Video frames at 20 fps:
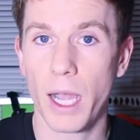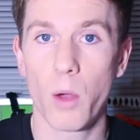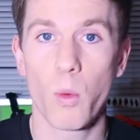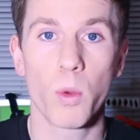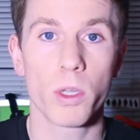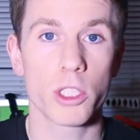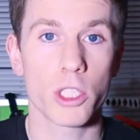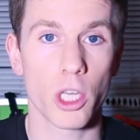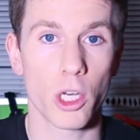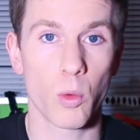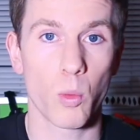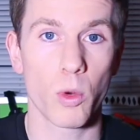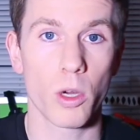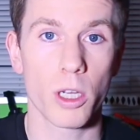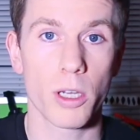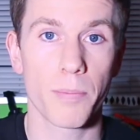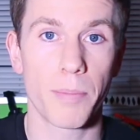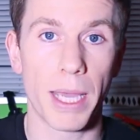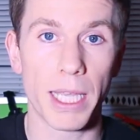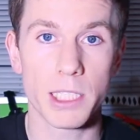out what's going to
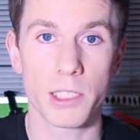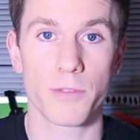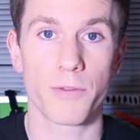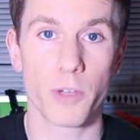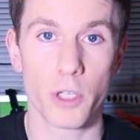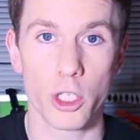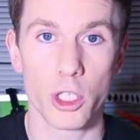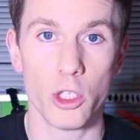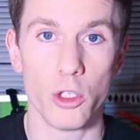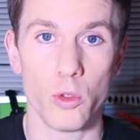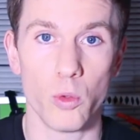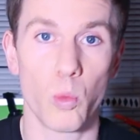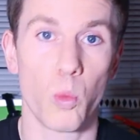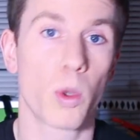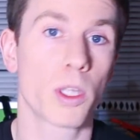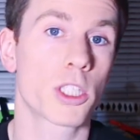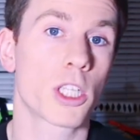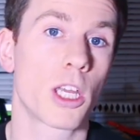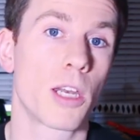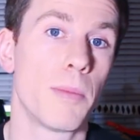work best for you,
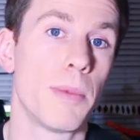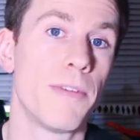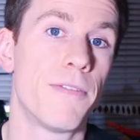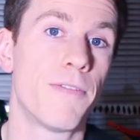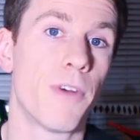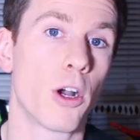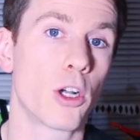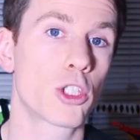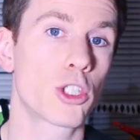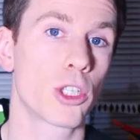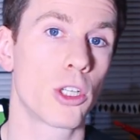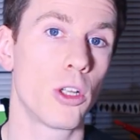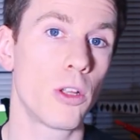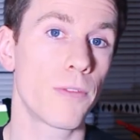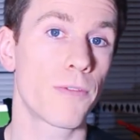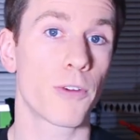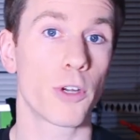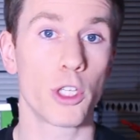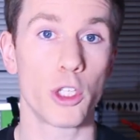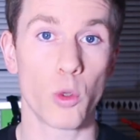what's going to be
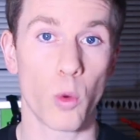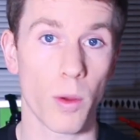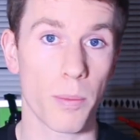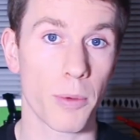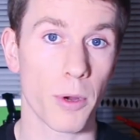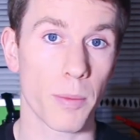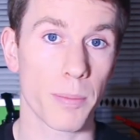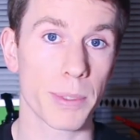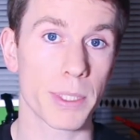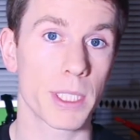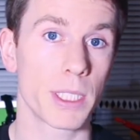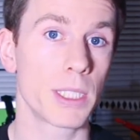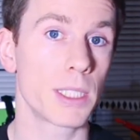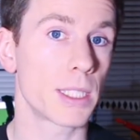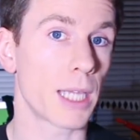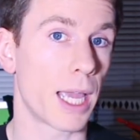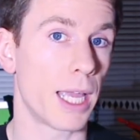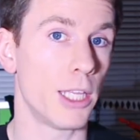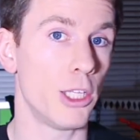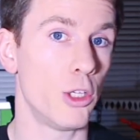functional for your
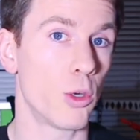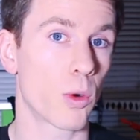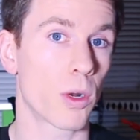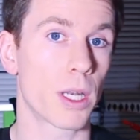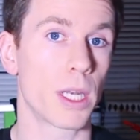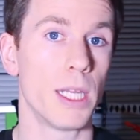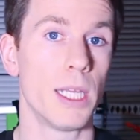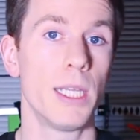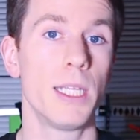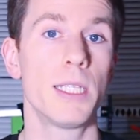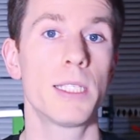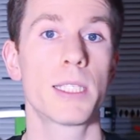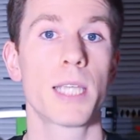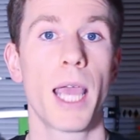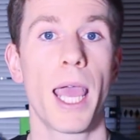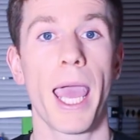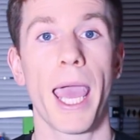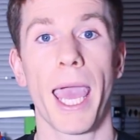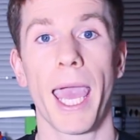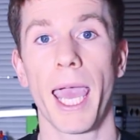purposes and your needs,
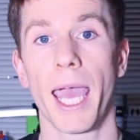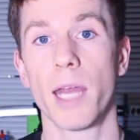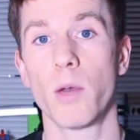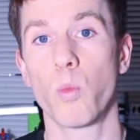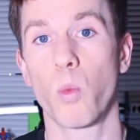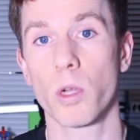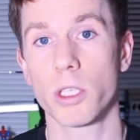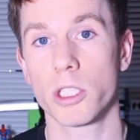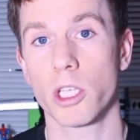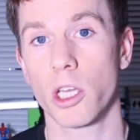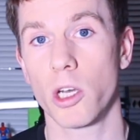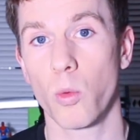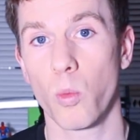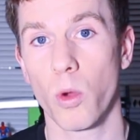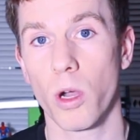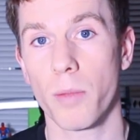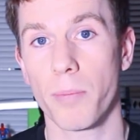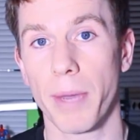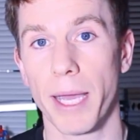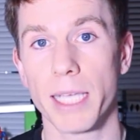and what's going to
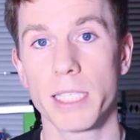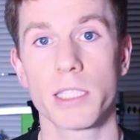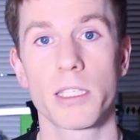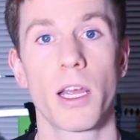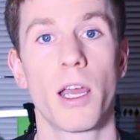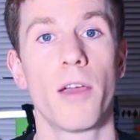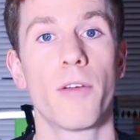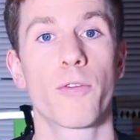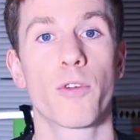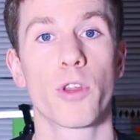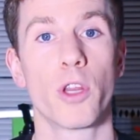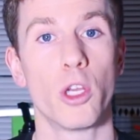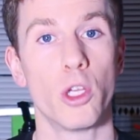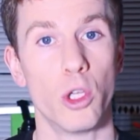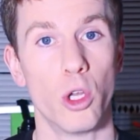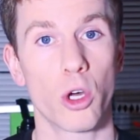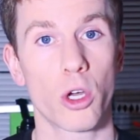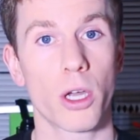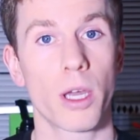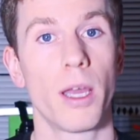work best for the
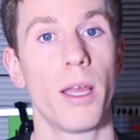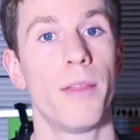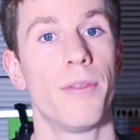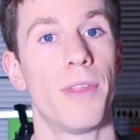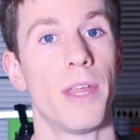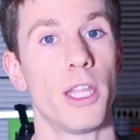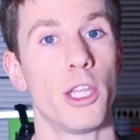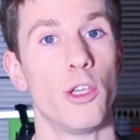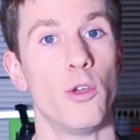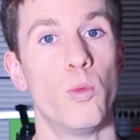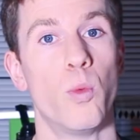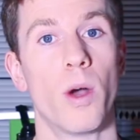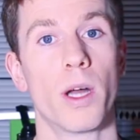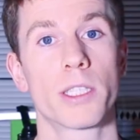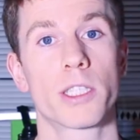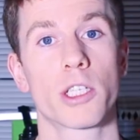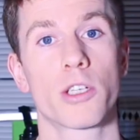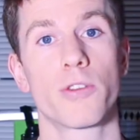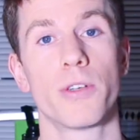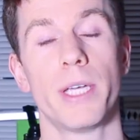look that you
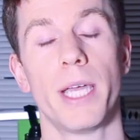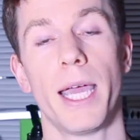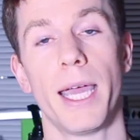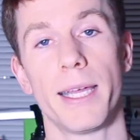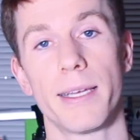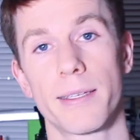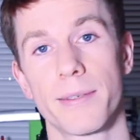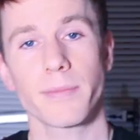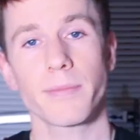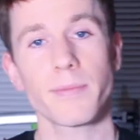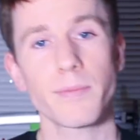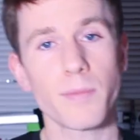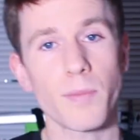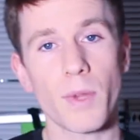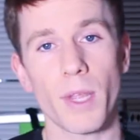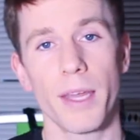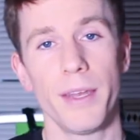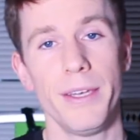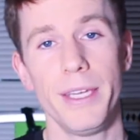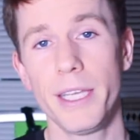want to create.
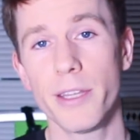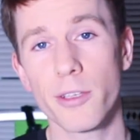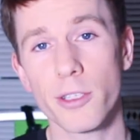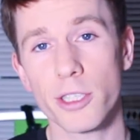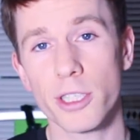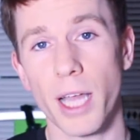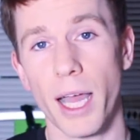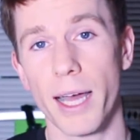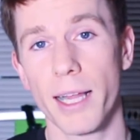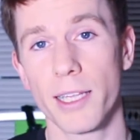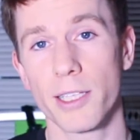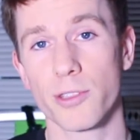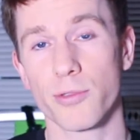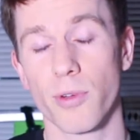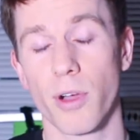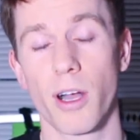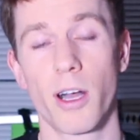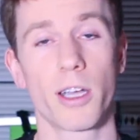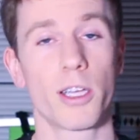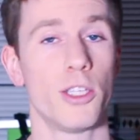Neither style is
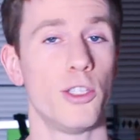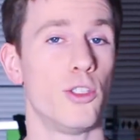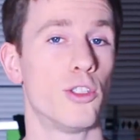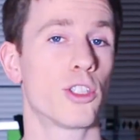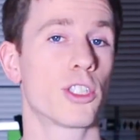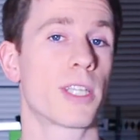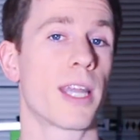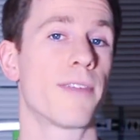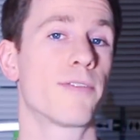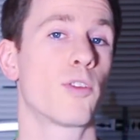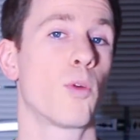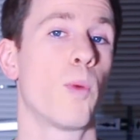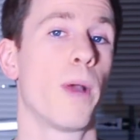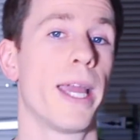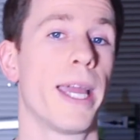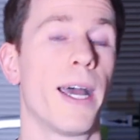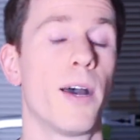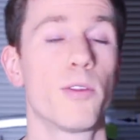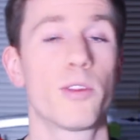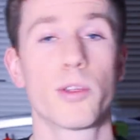wrong, you just have to
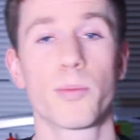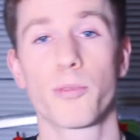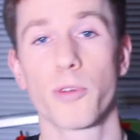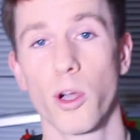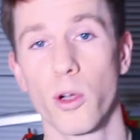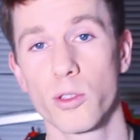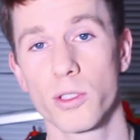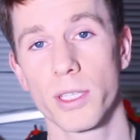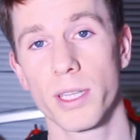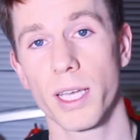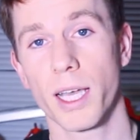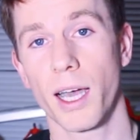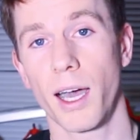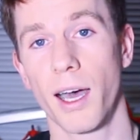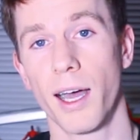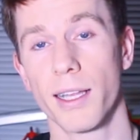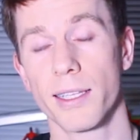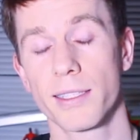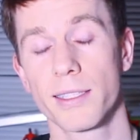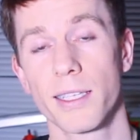weigh out the pros and the
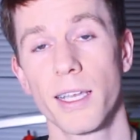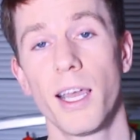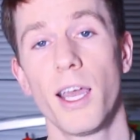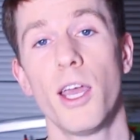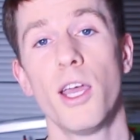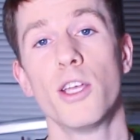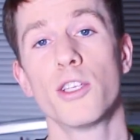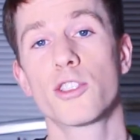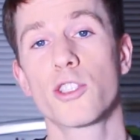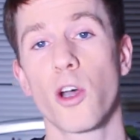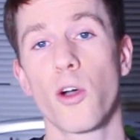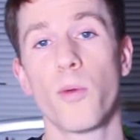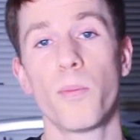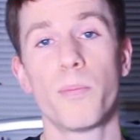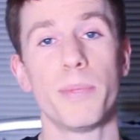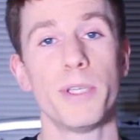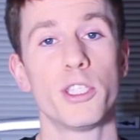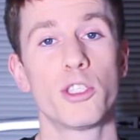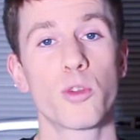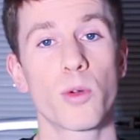cons. So
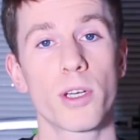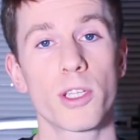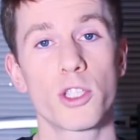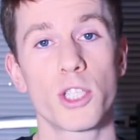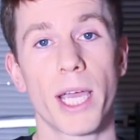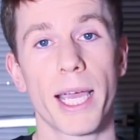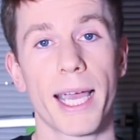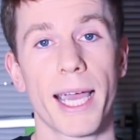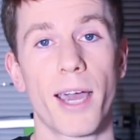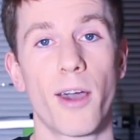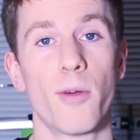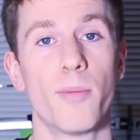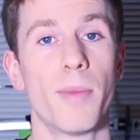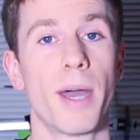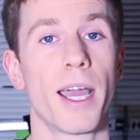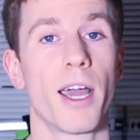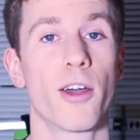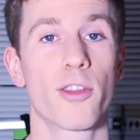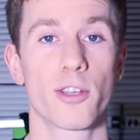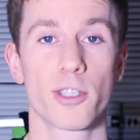be sure to check out
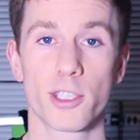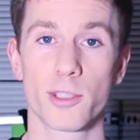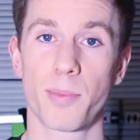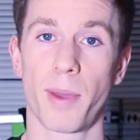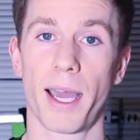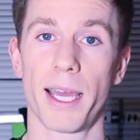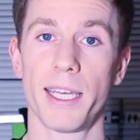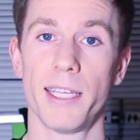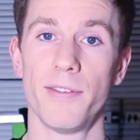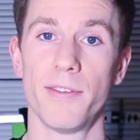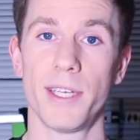my other Spidey